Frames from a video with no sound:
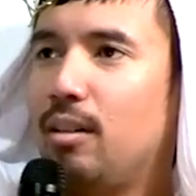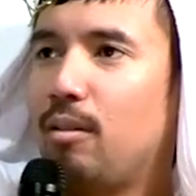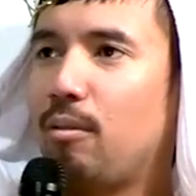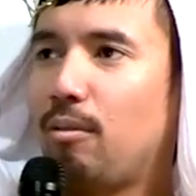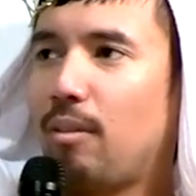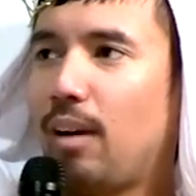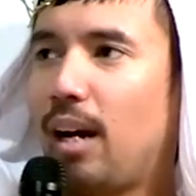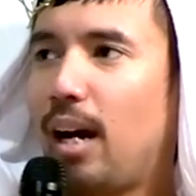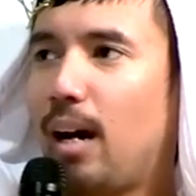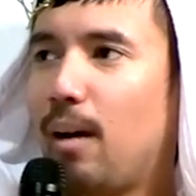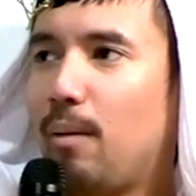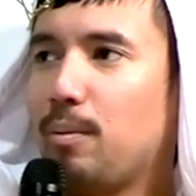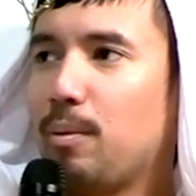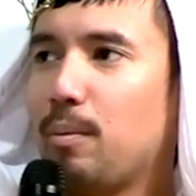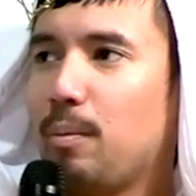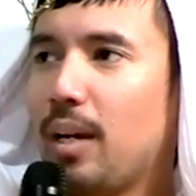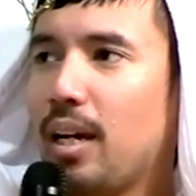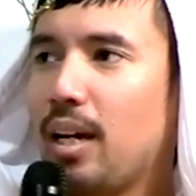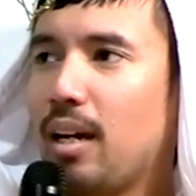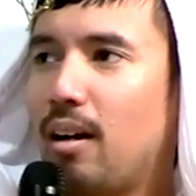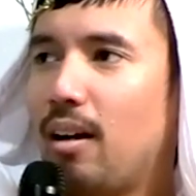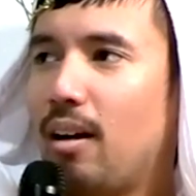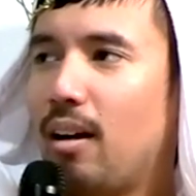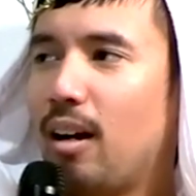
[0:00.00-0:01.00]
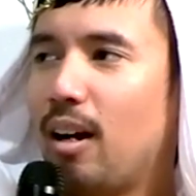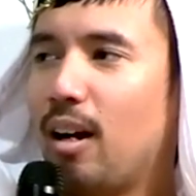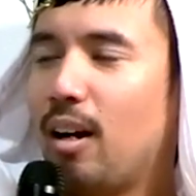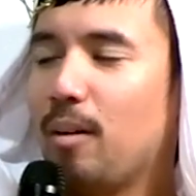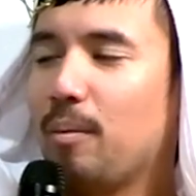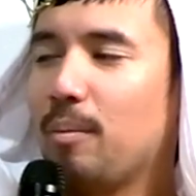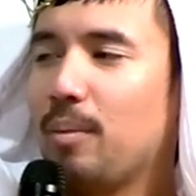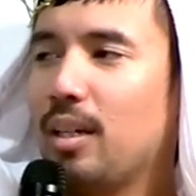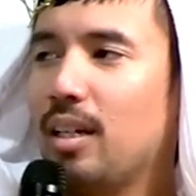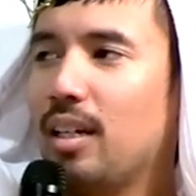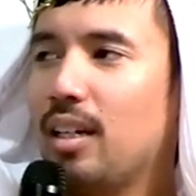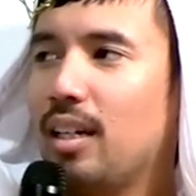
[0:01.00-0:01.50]
grabbed my
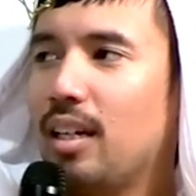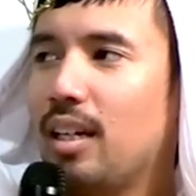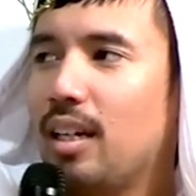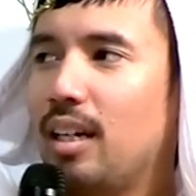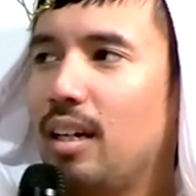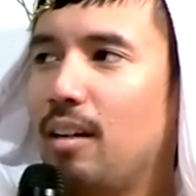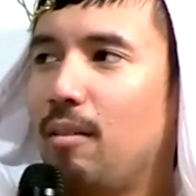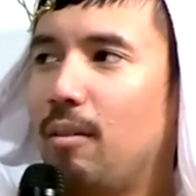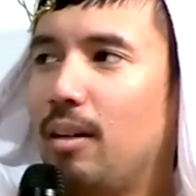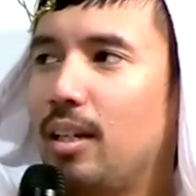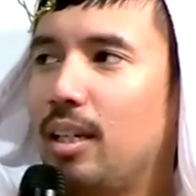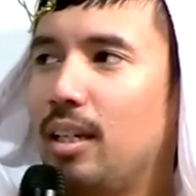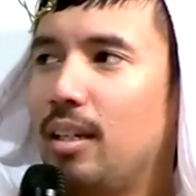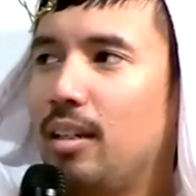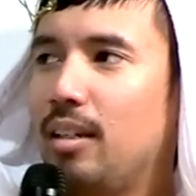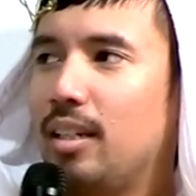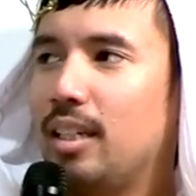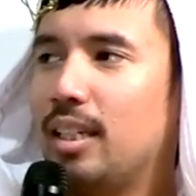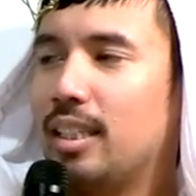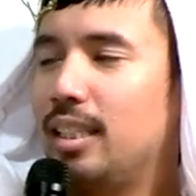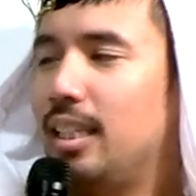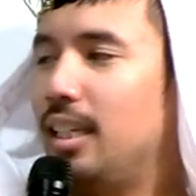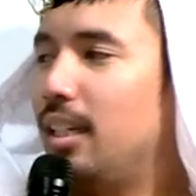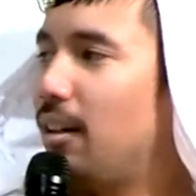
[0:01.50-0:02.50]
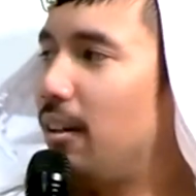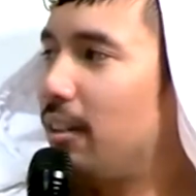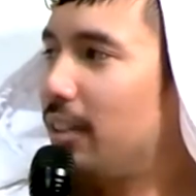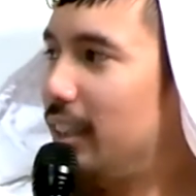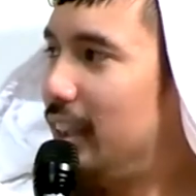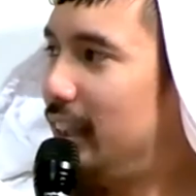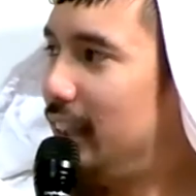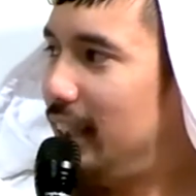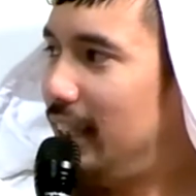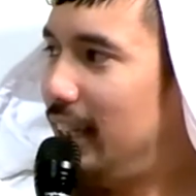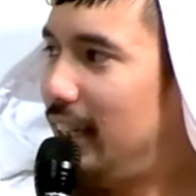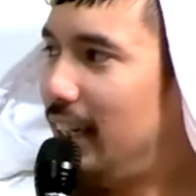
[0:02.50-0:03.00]
arm because he'd
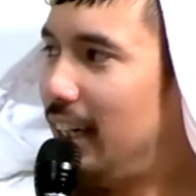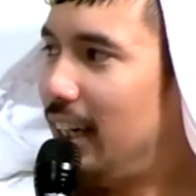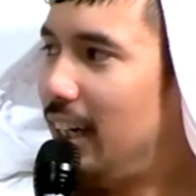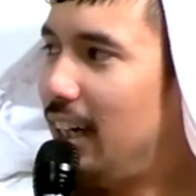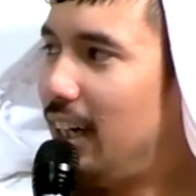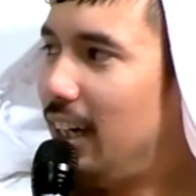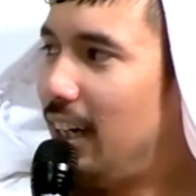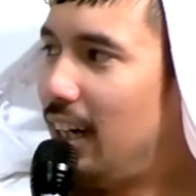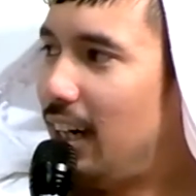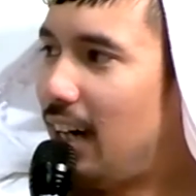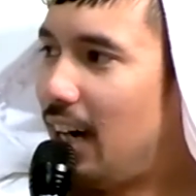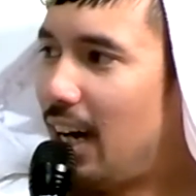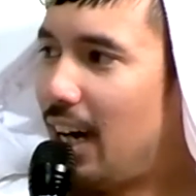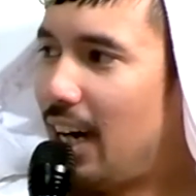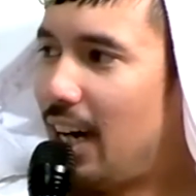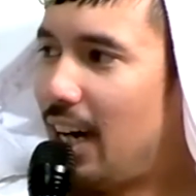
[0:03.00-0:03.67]
already seen it and I